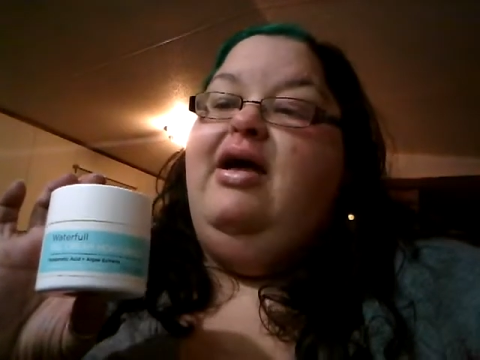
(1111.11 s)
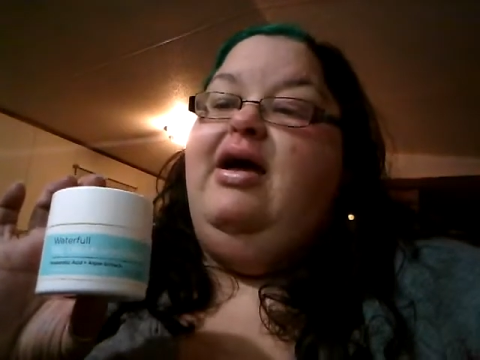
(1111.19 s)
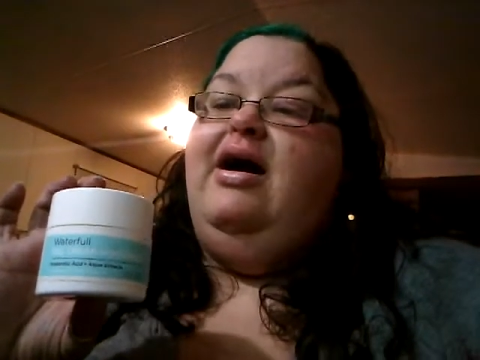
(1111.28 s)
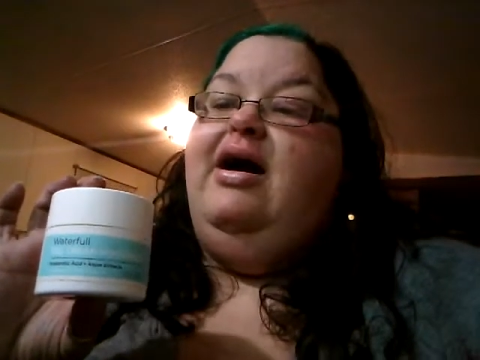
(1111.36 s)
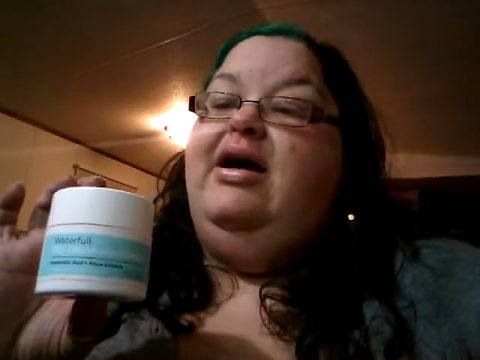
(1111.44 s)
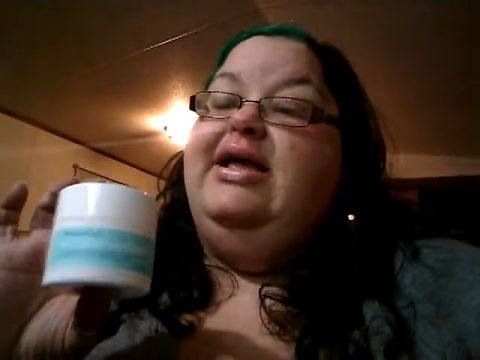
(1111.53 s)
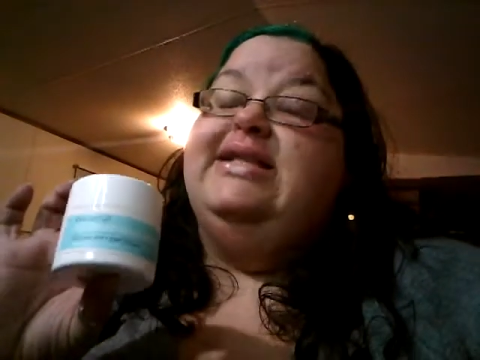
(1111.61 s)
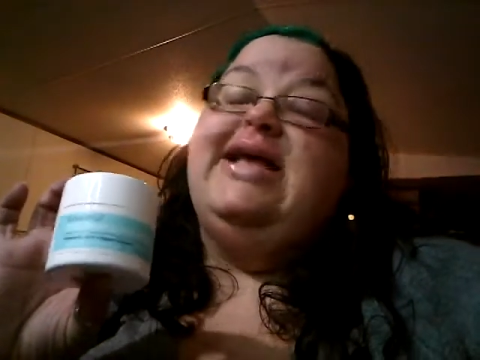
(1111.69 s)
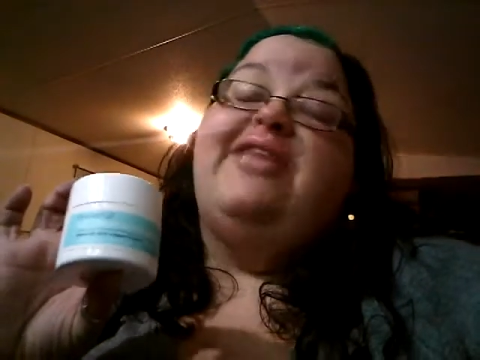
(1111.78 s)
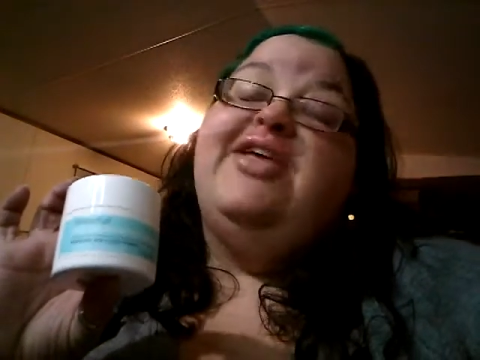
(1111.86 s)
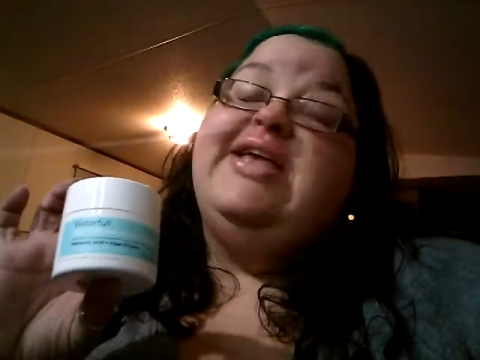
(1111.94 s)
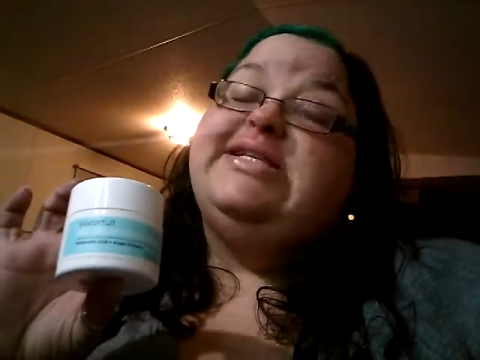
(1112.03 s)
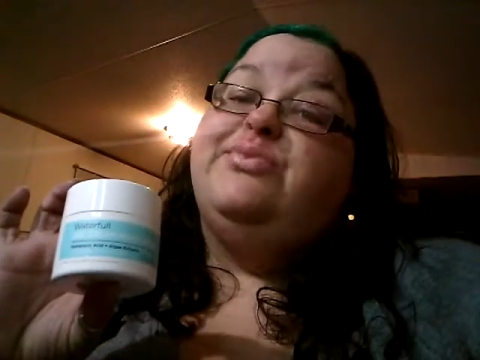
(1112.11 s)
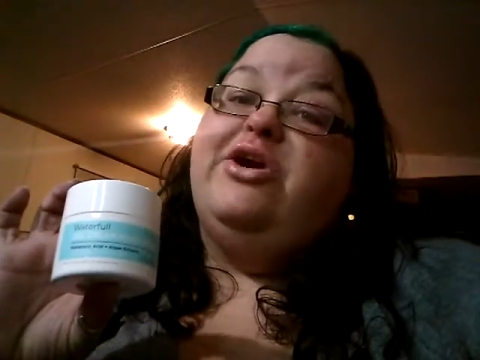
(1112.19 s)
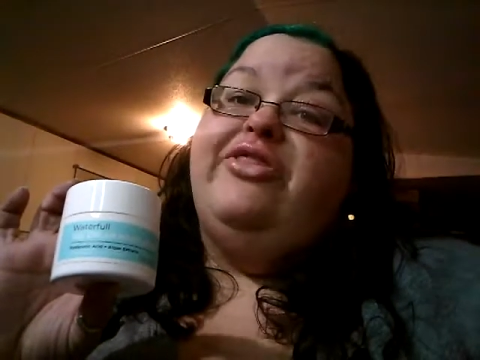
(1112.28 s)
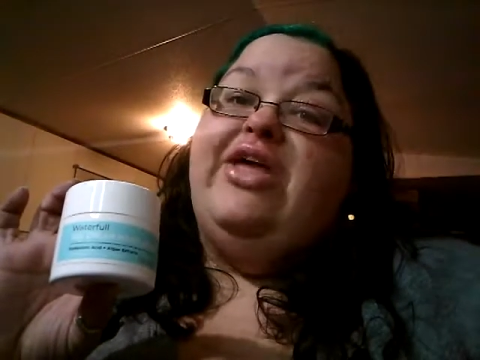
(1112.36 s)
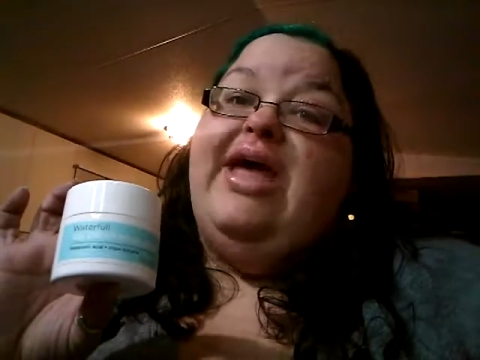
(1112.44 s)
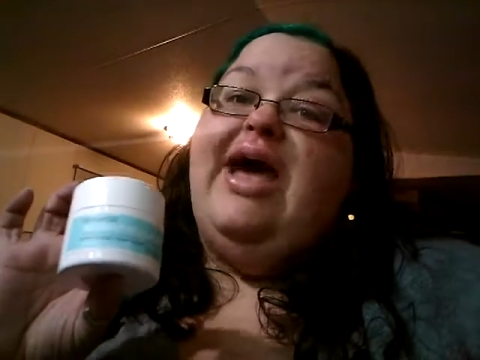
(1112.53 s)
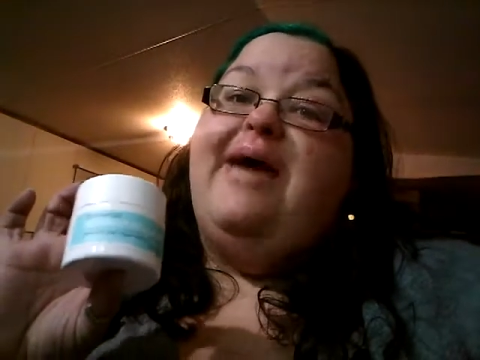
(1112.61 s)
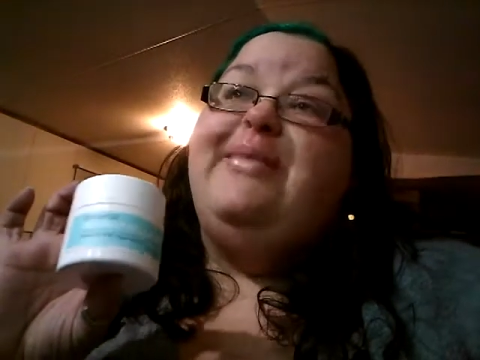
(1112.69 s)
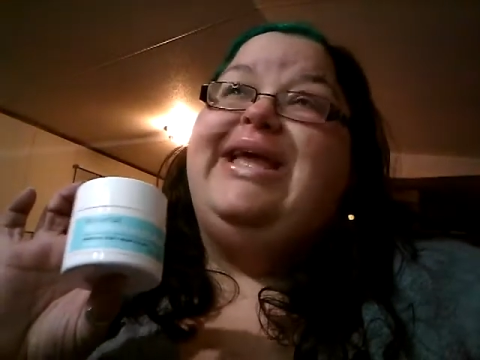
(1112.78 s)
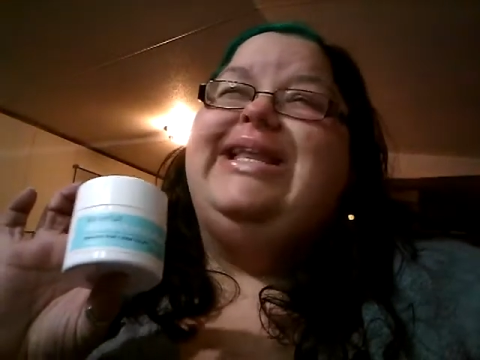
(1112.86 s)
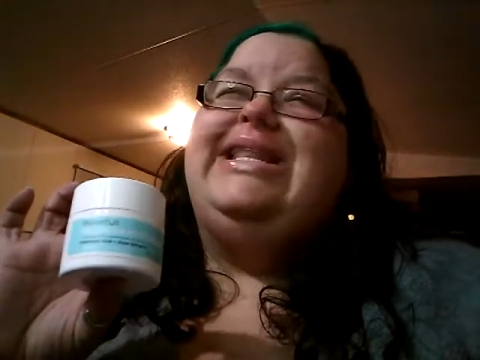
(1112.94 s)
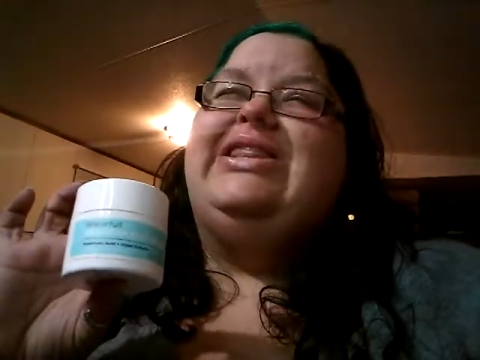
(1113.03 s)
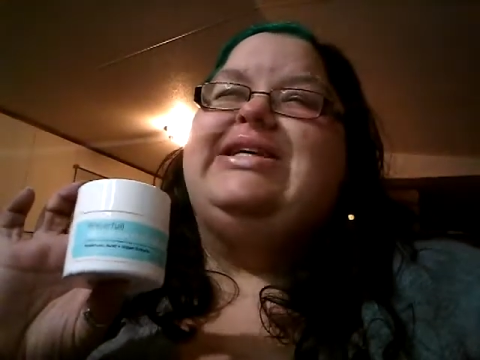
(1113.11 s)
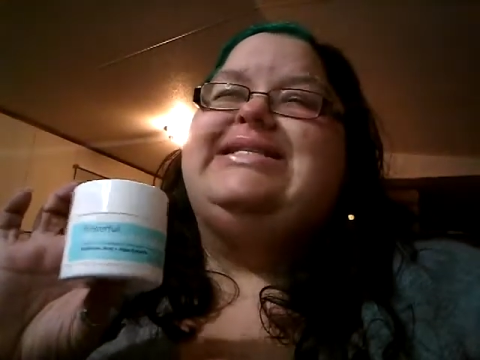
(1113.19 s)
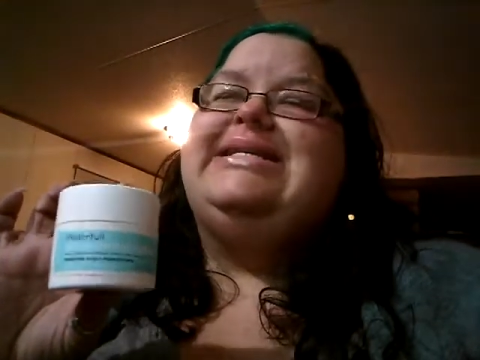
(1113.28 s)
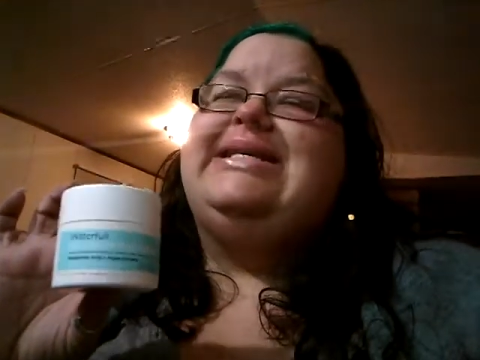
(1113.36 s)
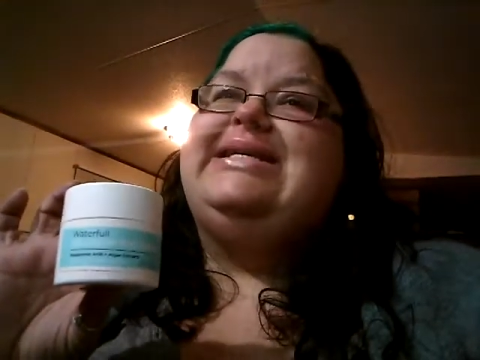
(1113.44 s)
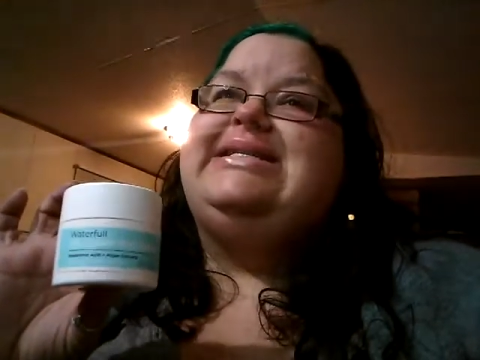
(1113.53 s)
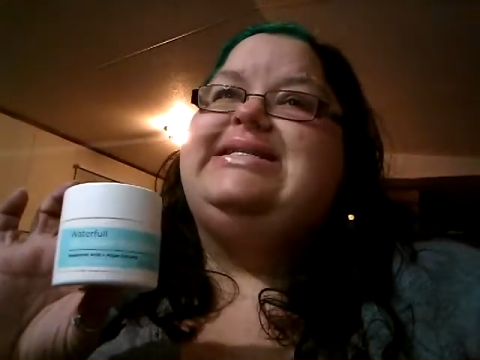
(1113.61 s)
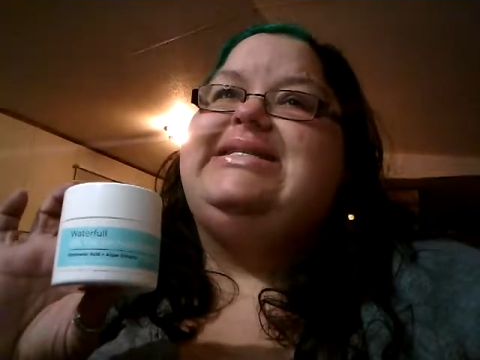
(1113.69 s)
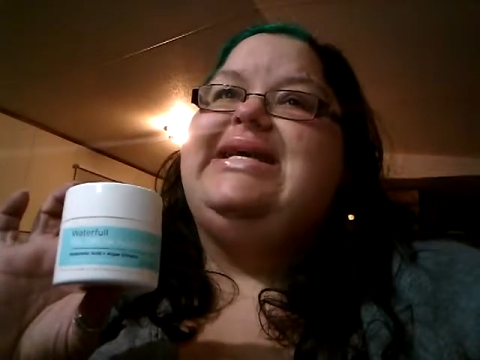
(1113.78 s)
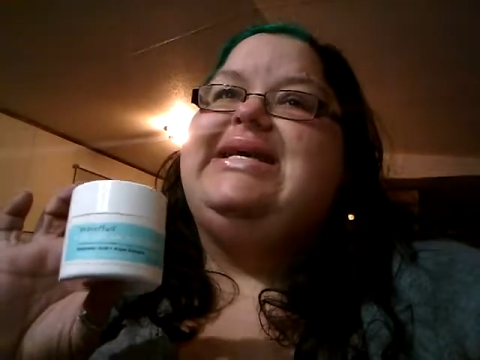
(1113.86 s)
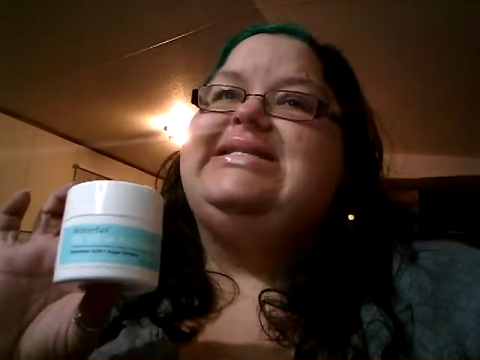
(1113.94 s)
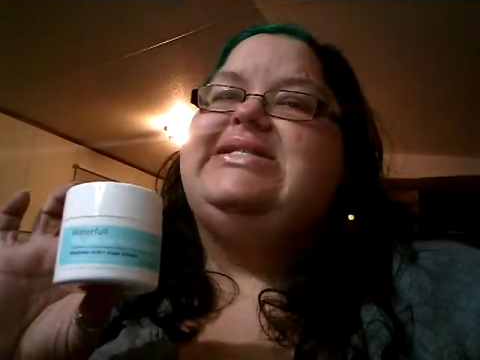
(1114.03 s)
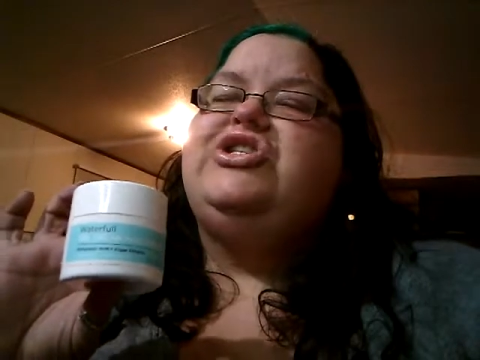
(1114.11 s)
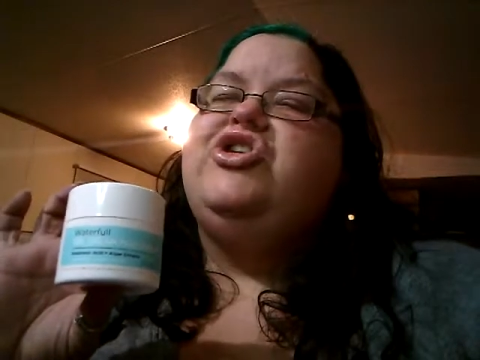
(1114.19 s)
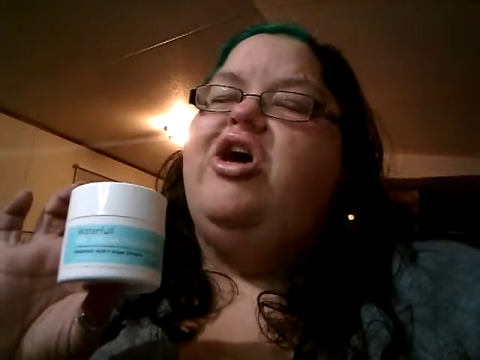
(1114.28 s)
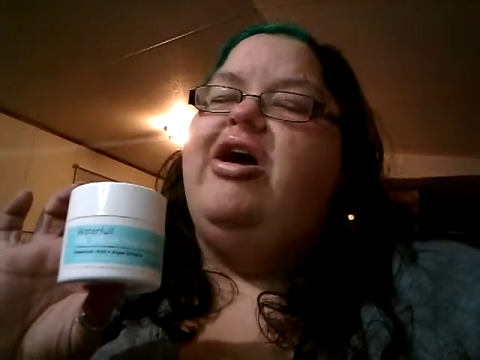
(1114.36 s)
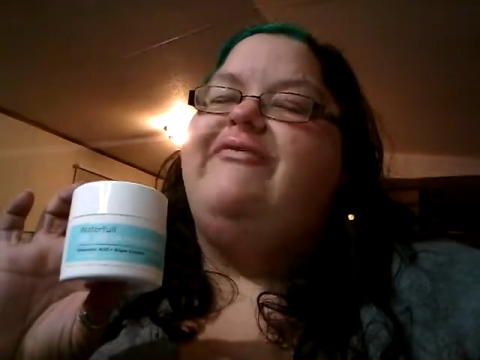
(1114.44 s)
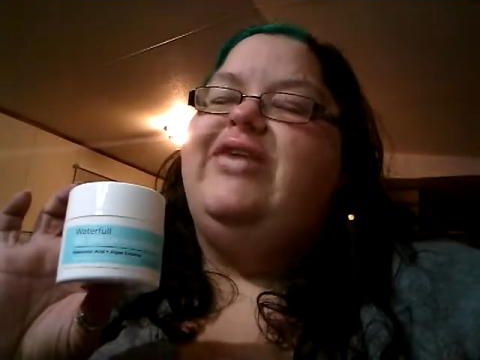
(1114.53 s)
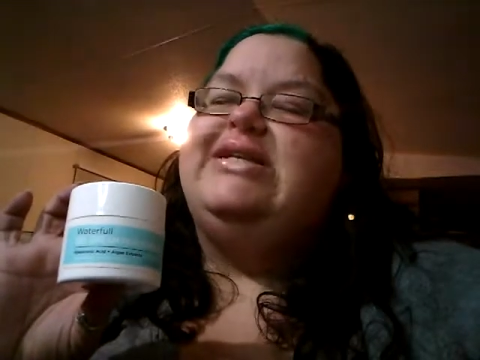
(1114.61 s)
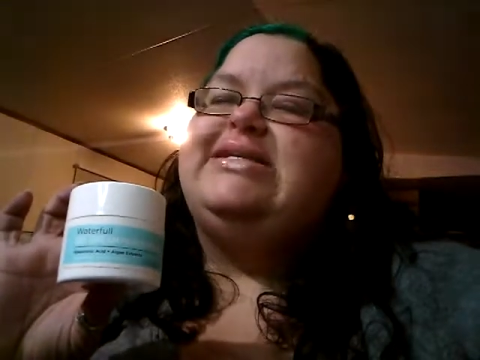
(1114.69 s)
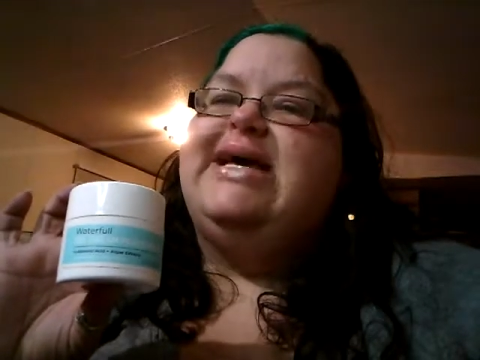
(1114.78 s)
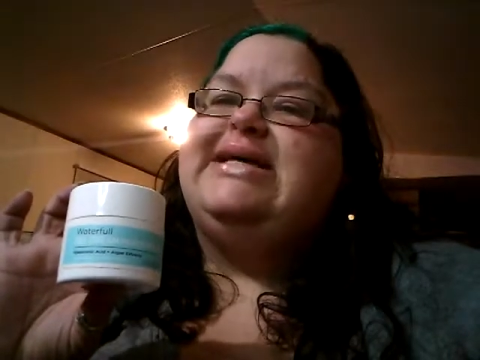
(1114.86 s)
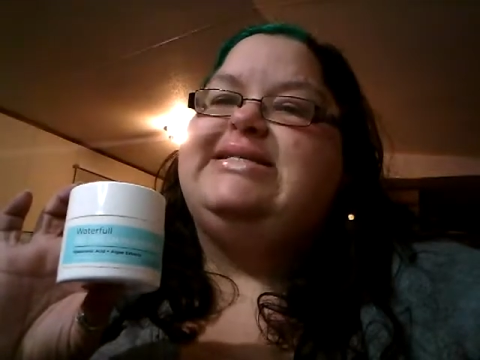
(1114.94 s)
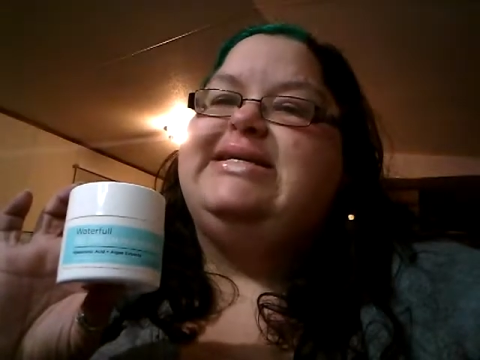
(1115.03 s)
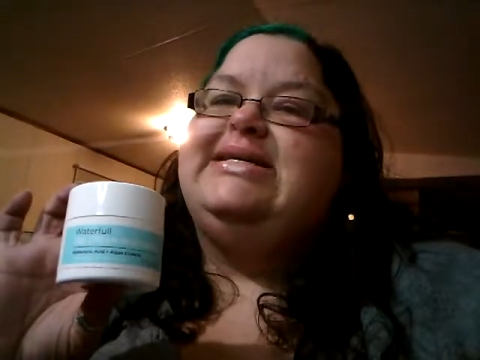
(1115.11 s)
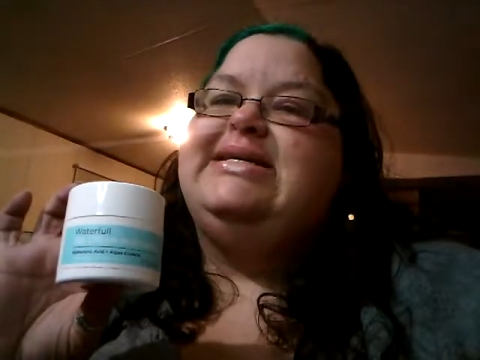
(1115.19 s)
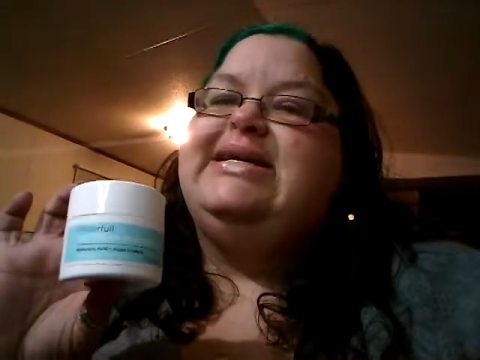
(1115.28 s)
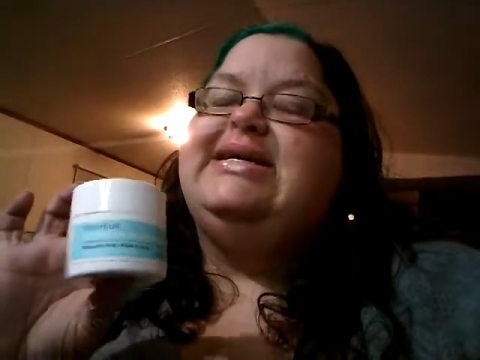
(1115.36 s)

I think it's worth it. I mean, the scent is not fantastic.